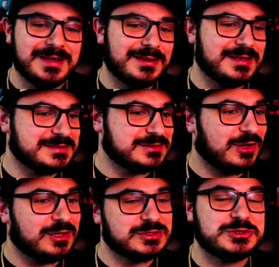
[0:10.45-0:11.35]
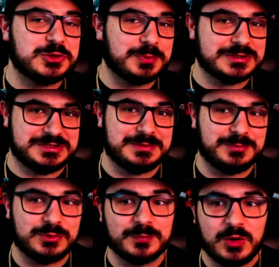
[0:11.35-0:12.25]
This is all super
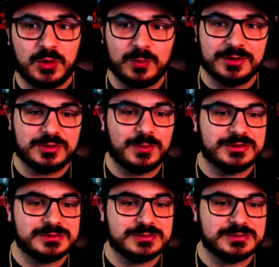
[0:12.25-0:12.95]
simple. We are going to